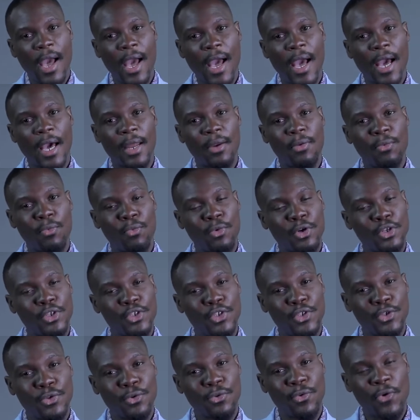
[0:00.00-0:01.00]
and what
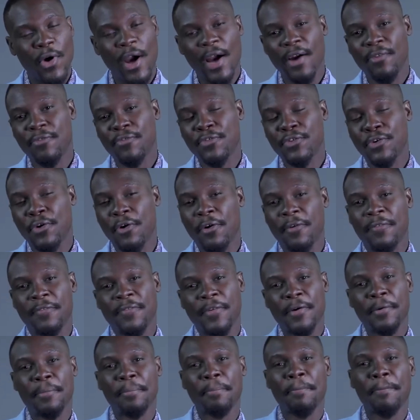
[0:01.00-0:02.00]
you have to offer.